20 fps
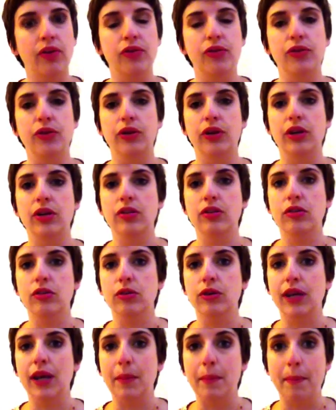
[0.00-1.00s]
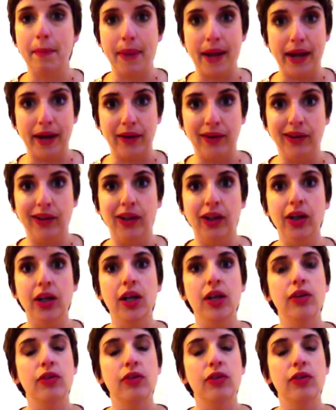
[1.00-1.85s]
starting to get better,